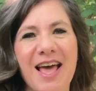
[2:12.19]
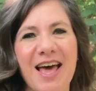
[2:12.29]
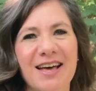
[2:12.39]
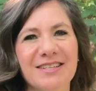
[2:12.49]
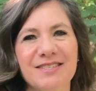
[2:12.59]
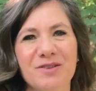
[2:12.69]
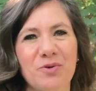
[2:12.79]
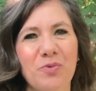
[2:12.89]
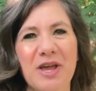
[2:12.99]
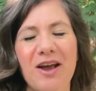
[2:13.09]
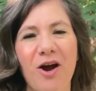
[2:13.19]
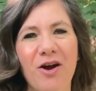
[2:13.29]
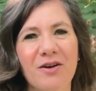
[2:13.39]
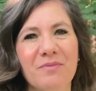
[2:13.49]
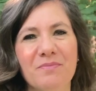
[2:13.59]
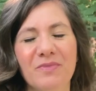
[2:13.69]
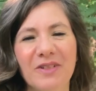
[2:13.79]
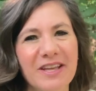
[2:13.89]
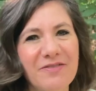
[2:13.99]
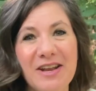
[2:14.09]
as we are
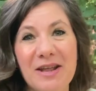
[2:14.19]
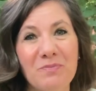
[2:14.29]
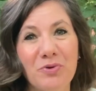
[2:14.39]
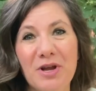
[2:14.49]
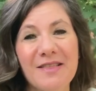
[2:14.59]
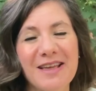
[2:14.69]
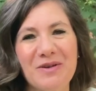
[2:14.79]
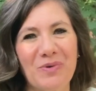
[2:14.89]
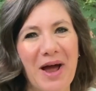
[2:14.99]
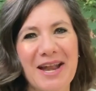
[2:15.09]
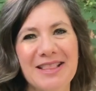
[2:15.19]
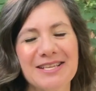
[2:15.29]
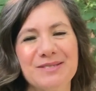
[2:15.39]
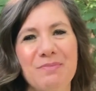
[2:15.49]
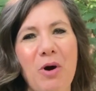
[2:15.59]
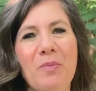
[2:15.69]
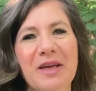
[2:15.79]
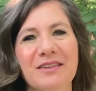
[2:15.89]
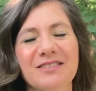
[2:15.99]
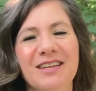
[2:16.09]
living and breathing right at this
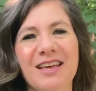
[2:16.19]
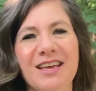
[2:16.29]
moment,